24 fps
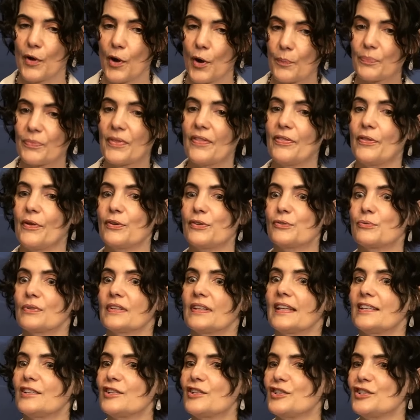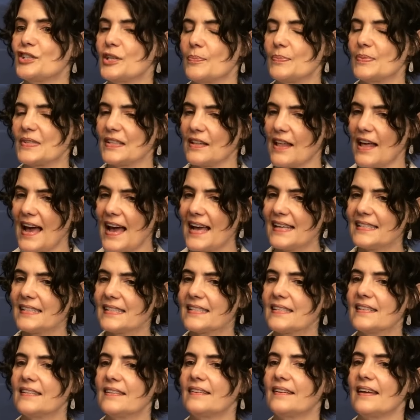hope that those relationships
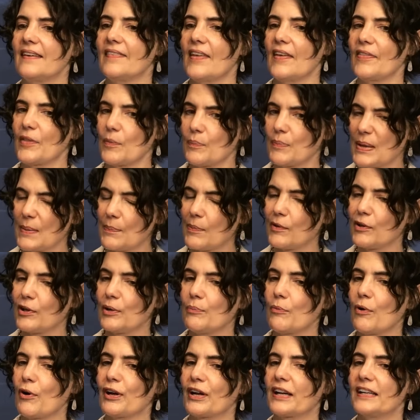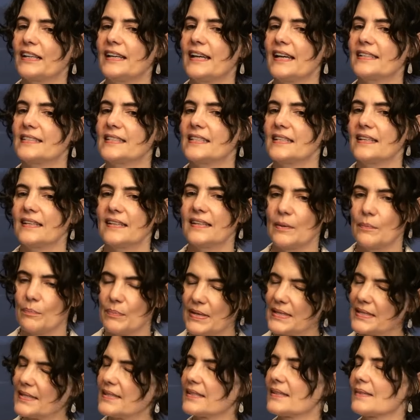last and that the people are more connected and
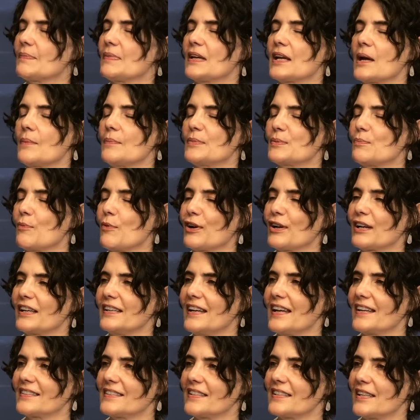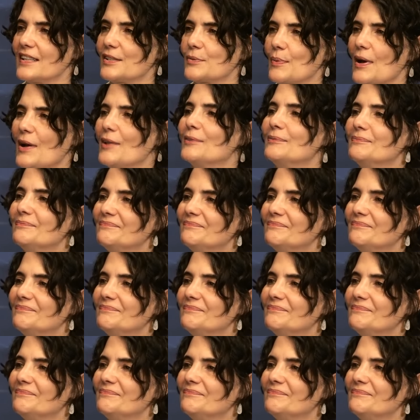business becomes more connected as well.